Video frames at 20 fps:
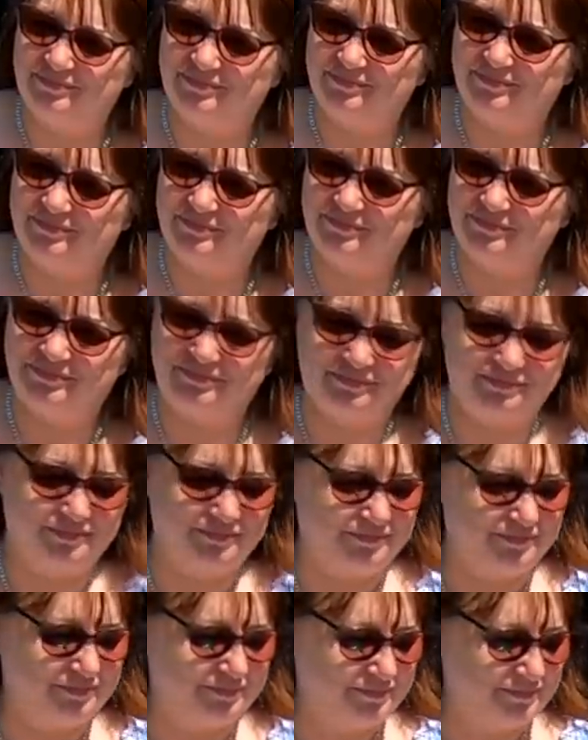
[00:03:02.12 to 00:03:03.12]

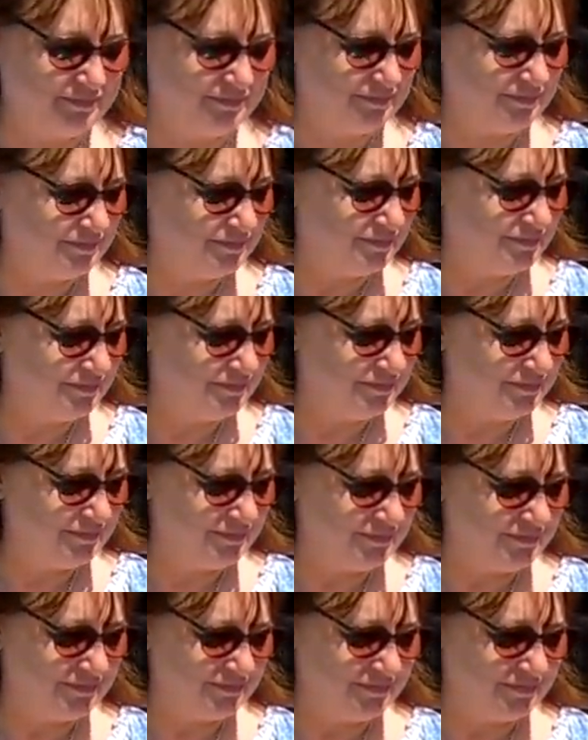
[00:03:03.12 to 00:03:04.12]

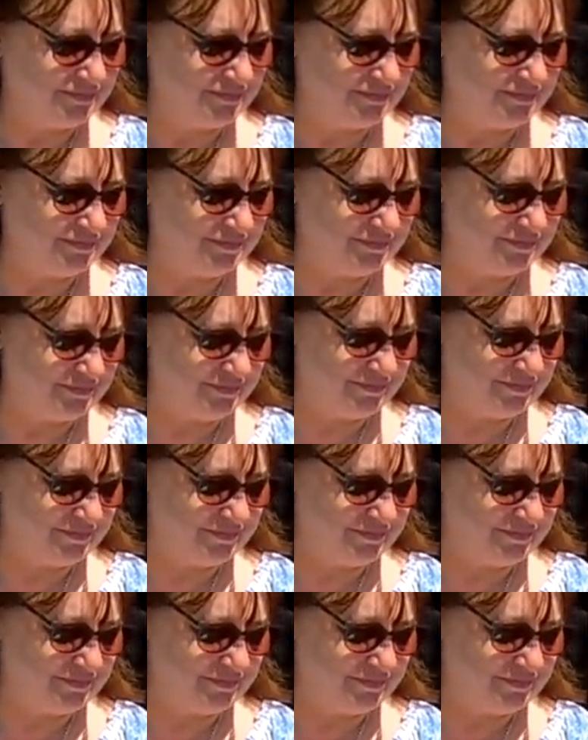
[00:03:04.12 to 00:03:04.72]
(not speaking)